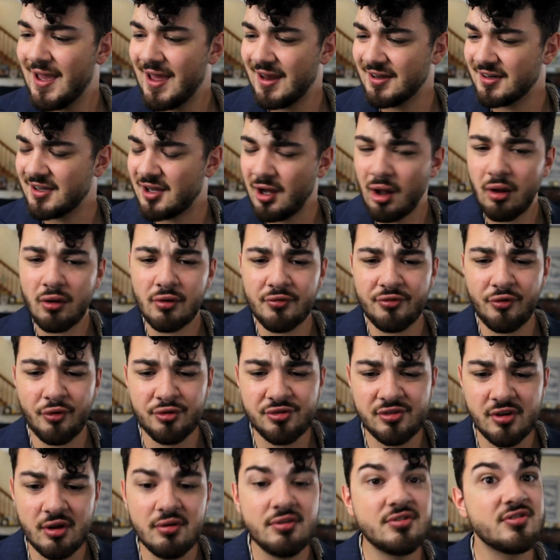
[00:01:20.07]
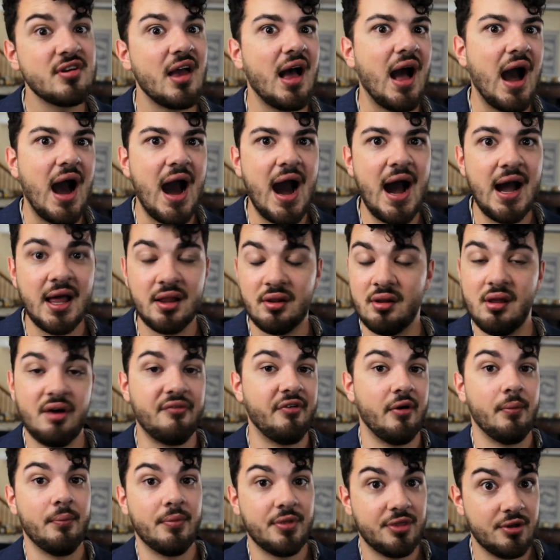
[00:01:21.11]
And colorful suits, I love
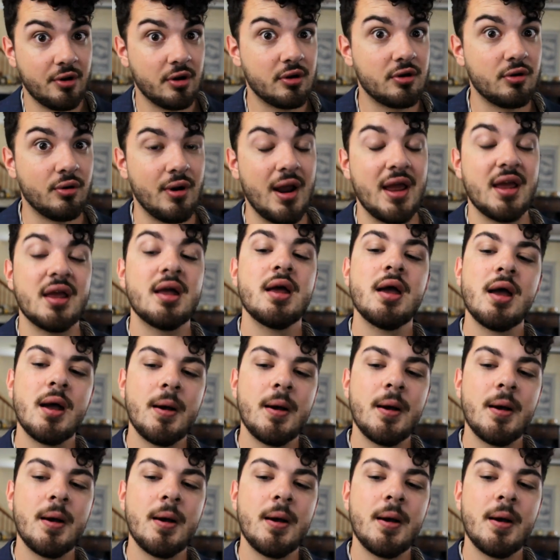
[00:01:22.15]
them, they're great.